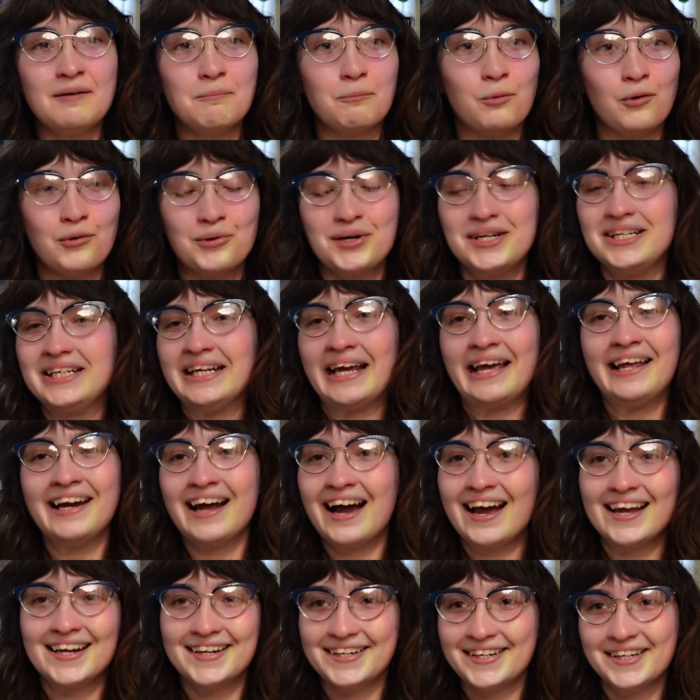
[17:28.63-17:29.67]

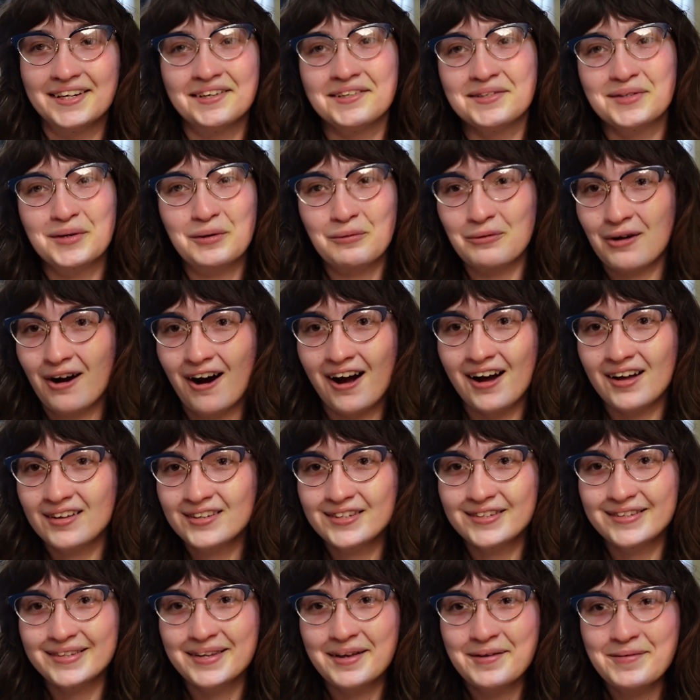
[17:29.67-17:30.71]
poignant ideas
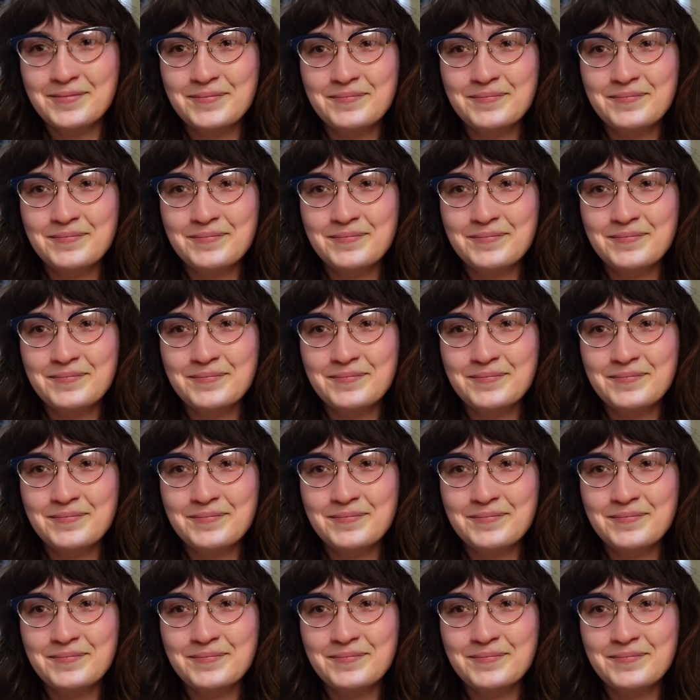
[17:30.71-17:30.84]
across.